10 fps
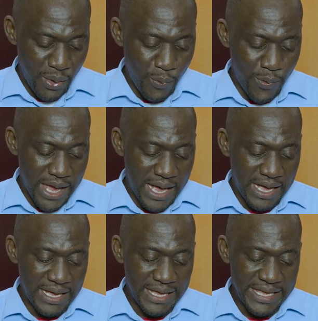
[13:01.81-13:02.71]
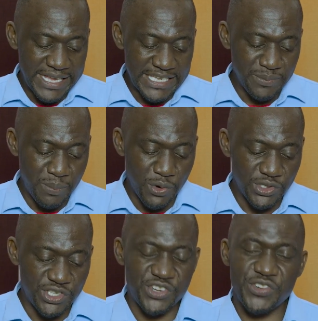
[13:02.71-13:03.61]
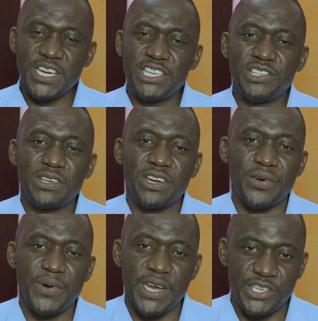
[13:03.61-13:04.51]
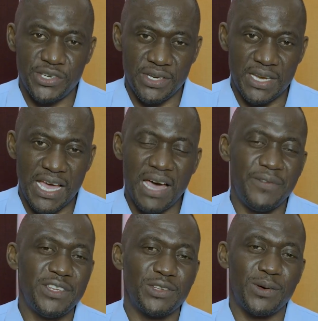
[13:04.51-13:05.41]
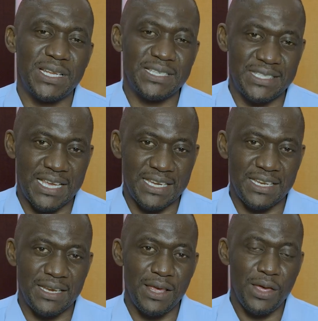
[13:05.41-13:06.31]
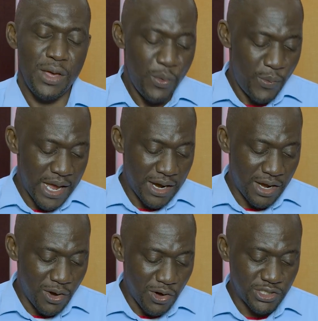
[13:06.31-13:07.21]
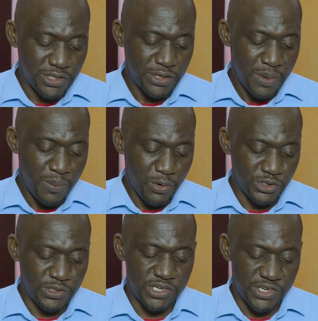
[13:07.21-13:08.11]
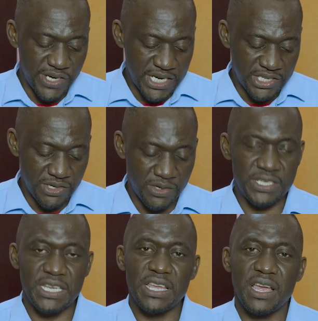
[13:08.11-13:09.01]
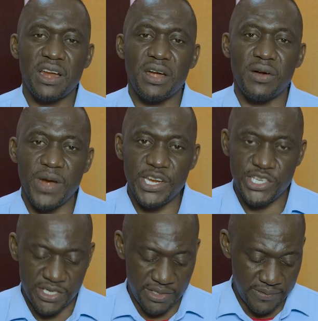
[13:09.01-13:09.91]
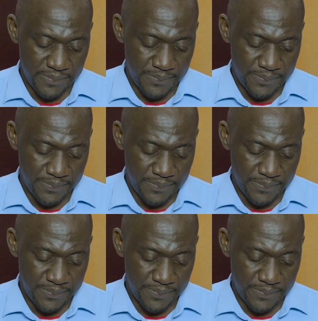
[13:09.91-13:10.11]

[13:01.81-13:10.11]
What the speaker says: We are His most treasured creation. Have this understanding. We are God's most treasured creation.